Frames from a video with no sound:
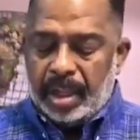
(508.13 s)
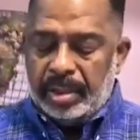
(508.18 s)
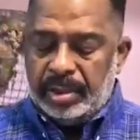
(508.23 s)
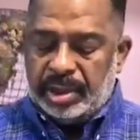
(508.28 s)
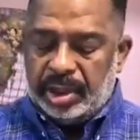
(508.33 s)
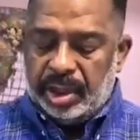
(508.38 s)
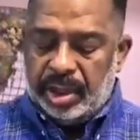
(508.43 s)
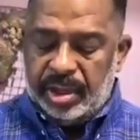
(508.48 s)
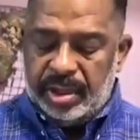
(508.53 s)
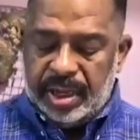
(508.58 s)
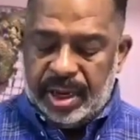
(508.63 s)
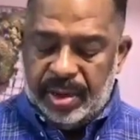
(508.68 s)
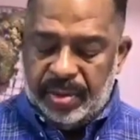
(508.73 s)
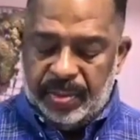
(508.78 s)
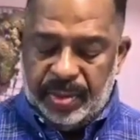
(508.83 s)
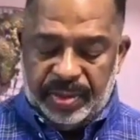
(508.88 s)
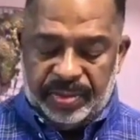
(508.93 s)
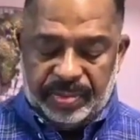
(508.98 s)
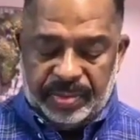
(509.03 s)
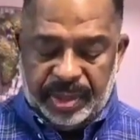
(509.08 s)
Turn there
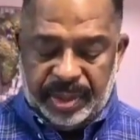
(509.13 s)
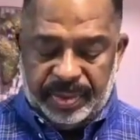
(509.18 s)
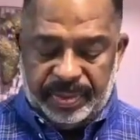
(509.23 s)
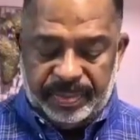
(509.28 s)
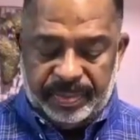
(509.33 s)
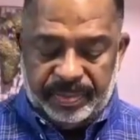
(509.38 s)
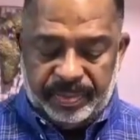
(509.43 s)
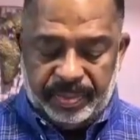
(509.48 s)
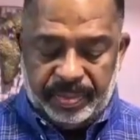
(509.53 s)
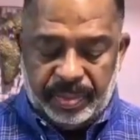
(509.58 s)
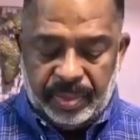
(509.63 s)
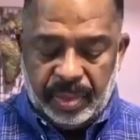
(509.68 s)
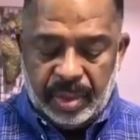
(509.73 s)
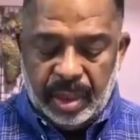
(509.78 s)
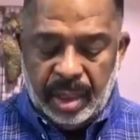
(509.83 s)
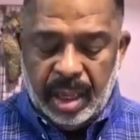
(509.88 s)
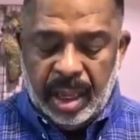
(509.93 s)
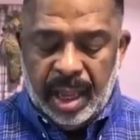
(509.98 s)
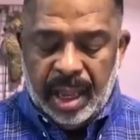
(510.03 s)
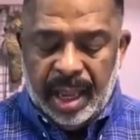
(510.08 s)
with me.
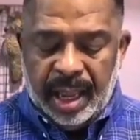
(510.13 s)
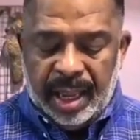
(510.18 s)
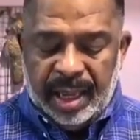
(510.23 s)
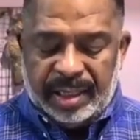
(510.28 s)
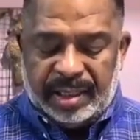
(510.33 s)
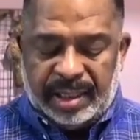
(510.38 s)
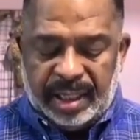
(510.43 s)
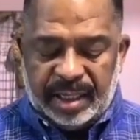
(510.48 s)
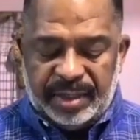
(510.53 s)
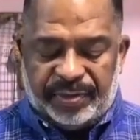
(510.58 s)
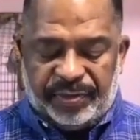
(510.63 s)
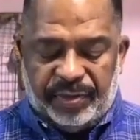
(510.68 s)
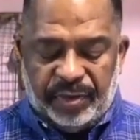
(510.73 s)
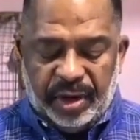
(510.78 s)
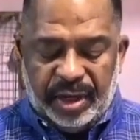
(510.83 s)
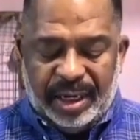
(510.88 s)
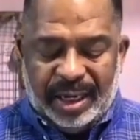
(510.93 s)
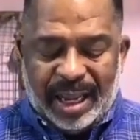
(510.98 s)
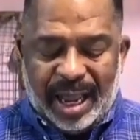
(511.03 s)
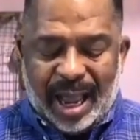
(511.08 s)
He says, for
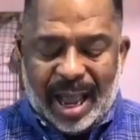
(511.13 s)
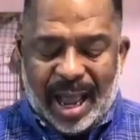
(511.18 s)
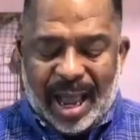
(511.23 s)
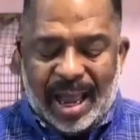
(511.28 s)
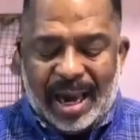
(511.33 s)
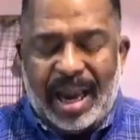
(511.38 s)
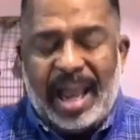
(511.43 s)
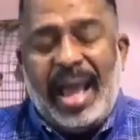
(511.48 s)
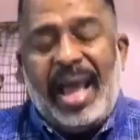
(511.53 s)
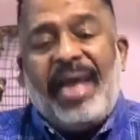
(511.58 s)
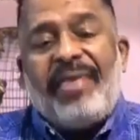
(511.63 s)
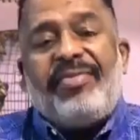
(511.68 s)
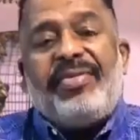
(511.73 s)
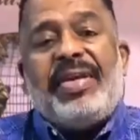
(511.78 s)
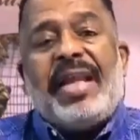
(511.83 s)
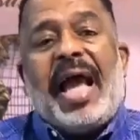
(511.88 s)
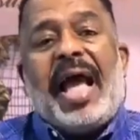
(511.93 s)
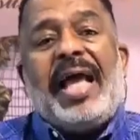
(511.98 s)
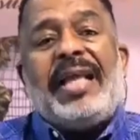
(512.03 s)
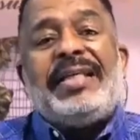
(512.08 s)
God hath
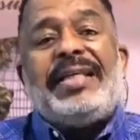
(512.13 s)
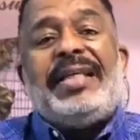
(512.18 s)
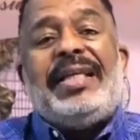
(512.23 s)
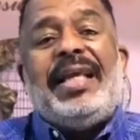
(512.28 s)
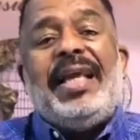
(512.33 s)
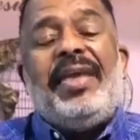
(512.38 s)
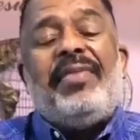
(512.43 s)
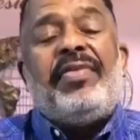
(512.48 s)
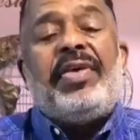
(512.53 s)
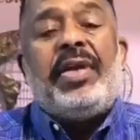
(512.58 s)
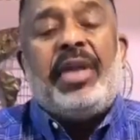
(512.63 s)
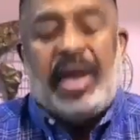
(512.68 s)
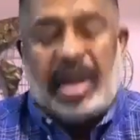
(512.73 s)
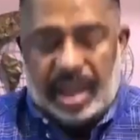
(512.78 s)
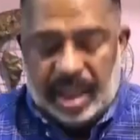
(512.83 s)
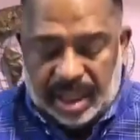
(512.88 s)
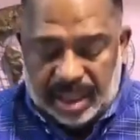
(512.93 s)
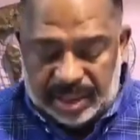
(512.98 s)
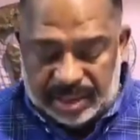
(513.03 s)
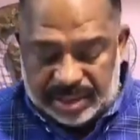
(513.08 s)
not given
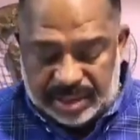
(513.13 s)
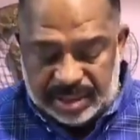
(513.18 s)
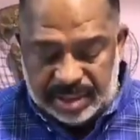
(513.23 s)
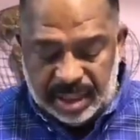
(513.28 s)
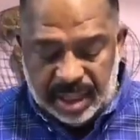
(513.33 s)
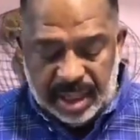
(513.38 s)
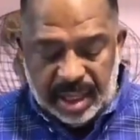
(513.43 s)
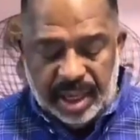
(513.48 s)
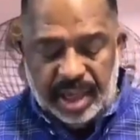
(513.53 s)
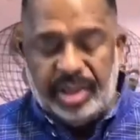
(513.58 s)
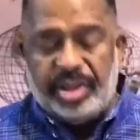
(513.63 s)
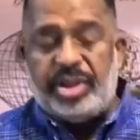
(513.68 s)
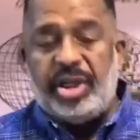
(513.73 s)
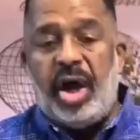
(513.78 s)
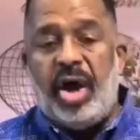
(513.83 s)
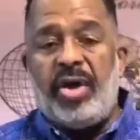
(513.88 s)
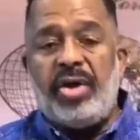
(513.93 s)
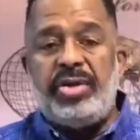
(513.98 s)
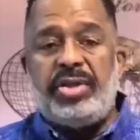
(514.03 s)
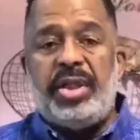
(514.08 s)
us, he's
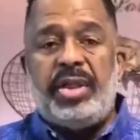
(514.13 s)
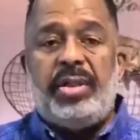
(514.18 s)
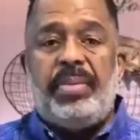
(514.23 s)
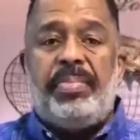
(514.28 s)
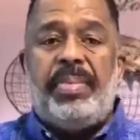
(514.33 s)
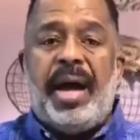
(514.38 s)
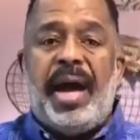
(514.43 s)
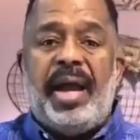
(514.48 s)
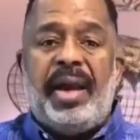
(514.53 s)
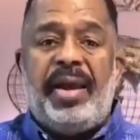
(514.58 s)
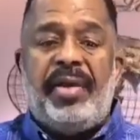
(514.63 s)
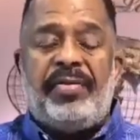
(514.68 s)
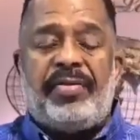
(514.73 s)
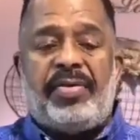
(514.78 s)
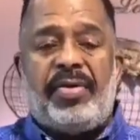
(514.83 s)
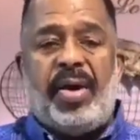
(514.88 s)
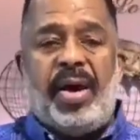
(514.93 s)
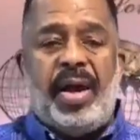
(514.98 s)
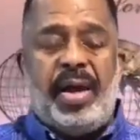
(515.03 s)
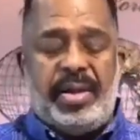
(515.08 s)
talking to the body of
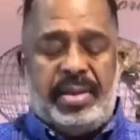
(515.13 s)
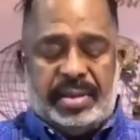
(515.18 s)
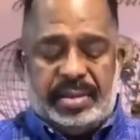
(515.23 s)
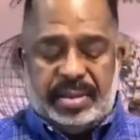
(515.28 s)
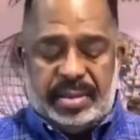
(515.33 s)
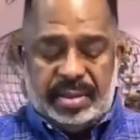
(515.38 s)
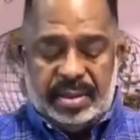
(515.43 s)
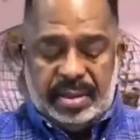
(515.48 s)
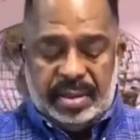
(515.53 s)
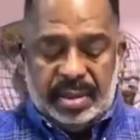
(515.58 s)
Christ,